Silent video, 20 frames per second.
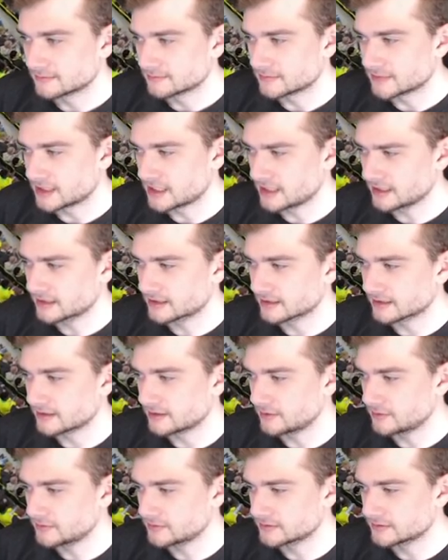Block?
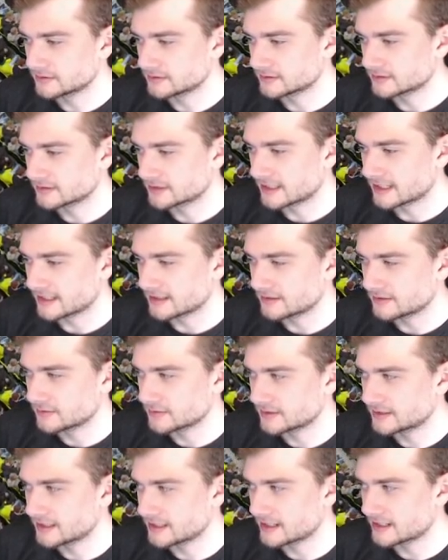Nope. Can't do
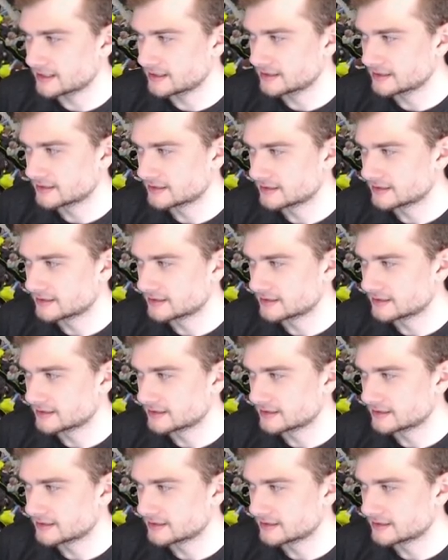it there.